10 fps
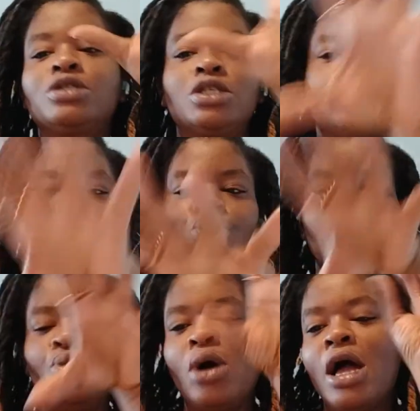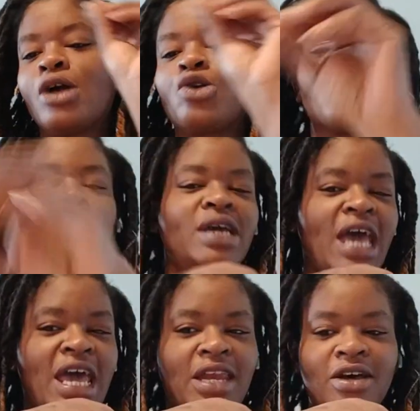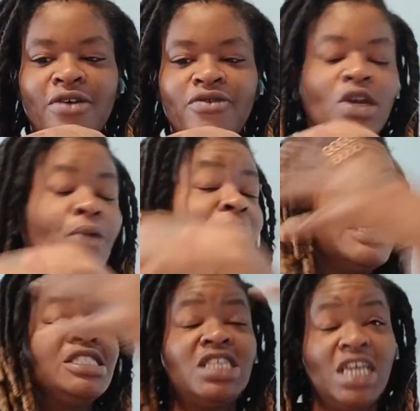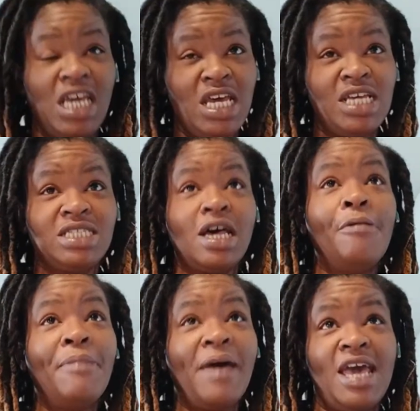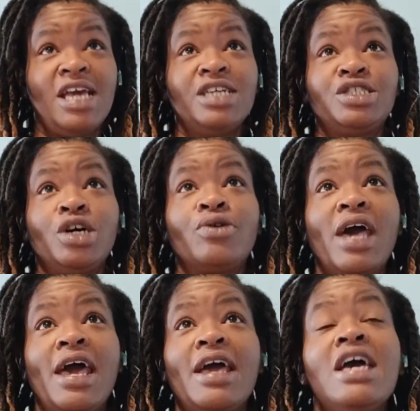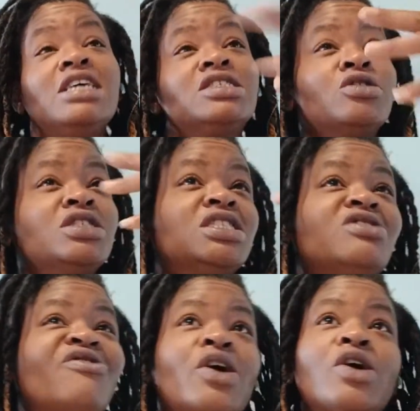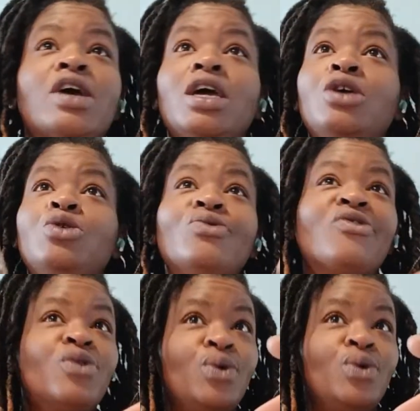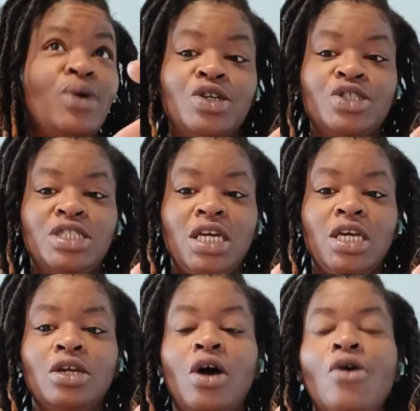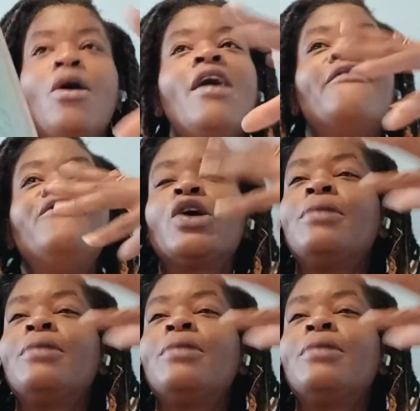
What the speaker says: new creative, because she is a page. Okay, so this is very youthful energy, very